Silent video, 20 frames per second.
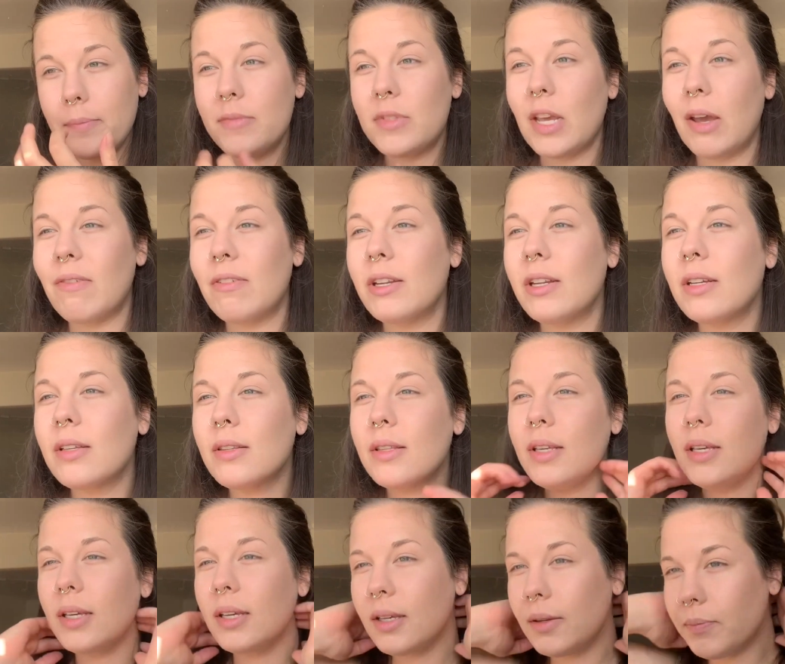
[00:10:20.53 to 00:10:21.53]

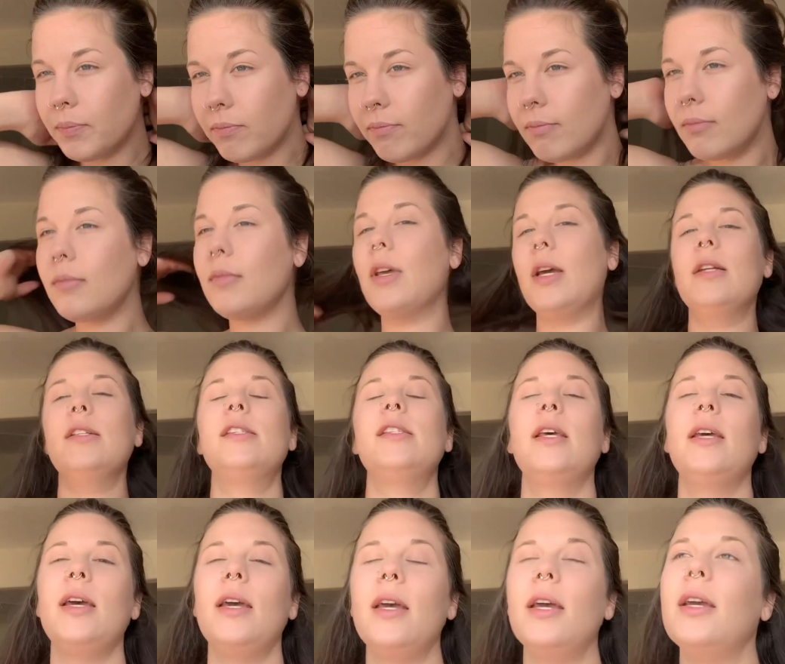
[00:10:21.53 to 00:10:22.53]
Definitely, I'd
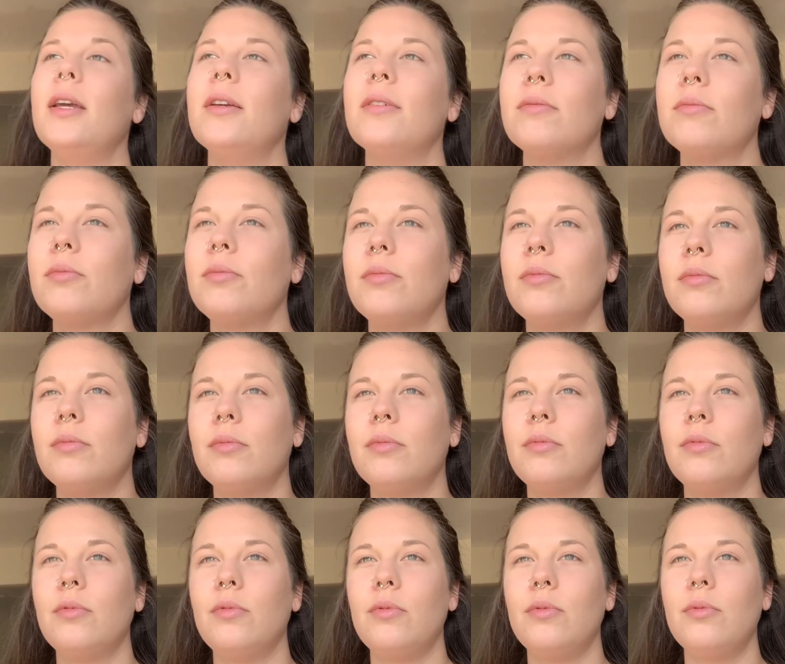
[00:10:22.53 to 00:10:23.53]
say
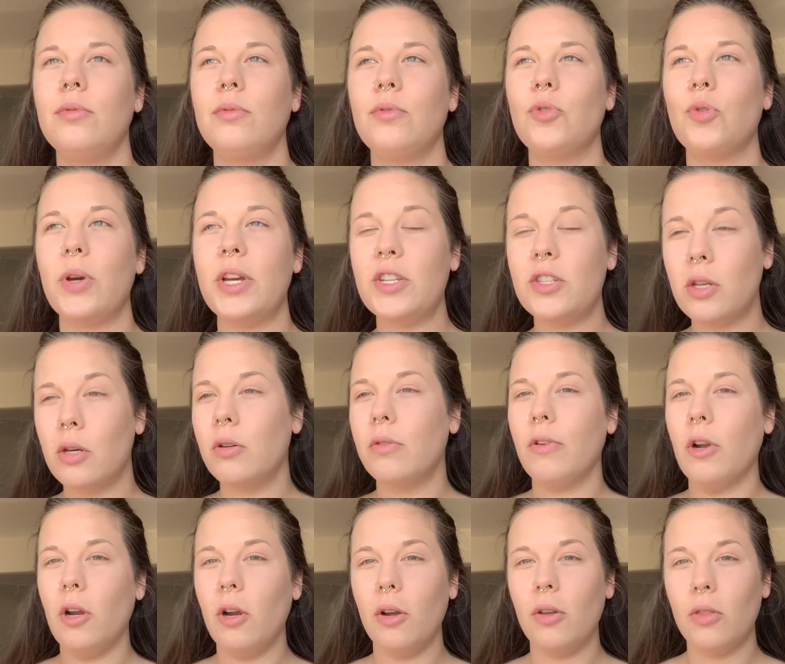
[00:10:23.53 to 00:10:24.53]
twice
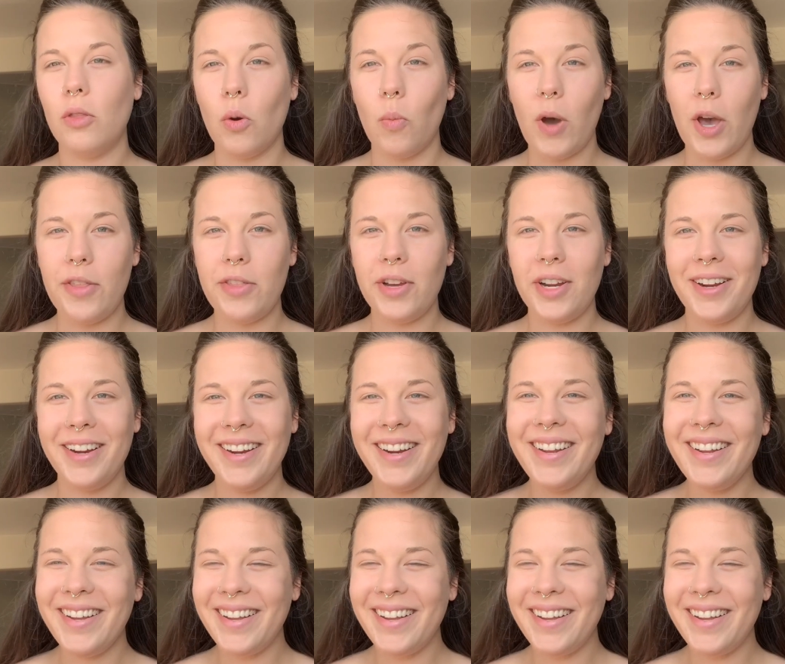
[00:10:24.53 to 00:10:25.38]
over, the weather.